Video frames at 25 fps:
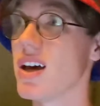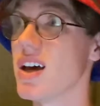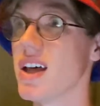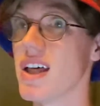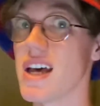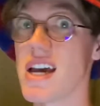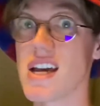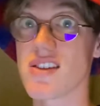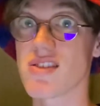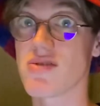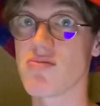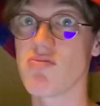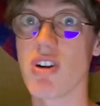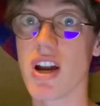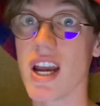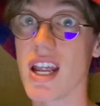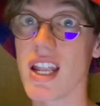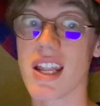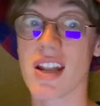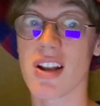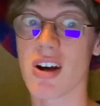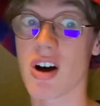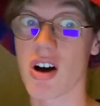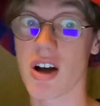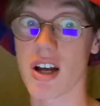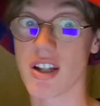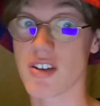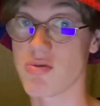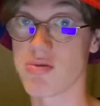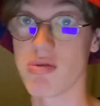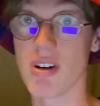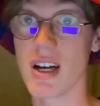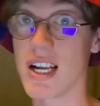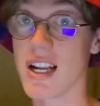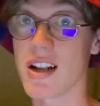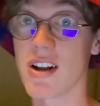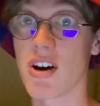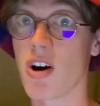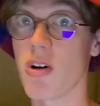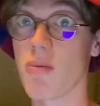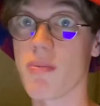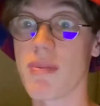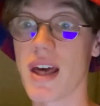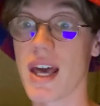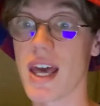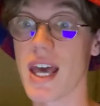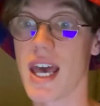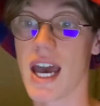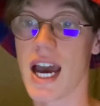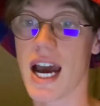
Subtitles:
It's really not up there.